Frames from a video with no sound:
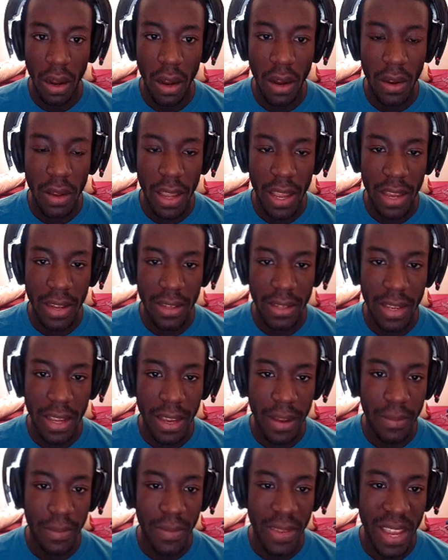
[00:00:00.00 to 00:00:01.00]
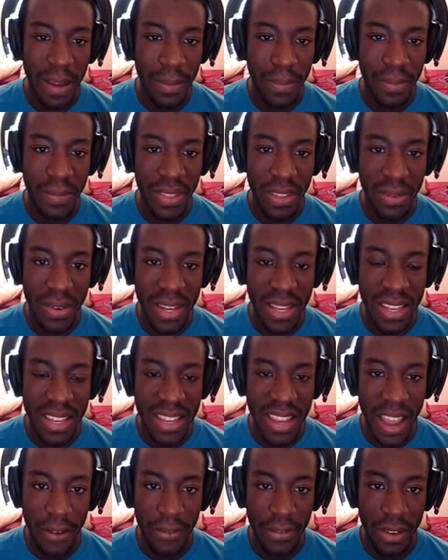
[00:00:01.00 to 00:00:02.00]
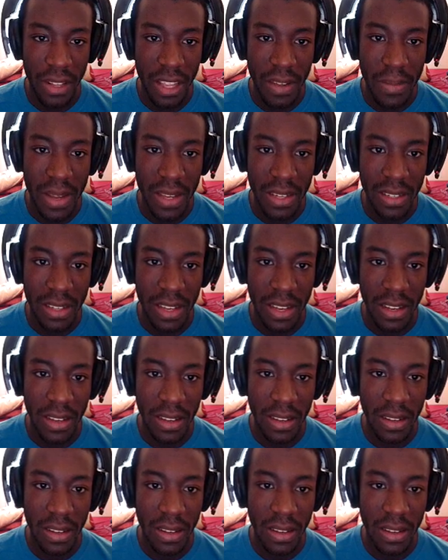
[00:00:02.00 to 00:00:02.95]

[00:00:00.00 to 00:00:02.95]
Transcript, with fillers: Oh yes, yep, yep. We definitely missed it.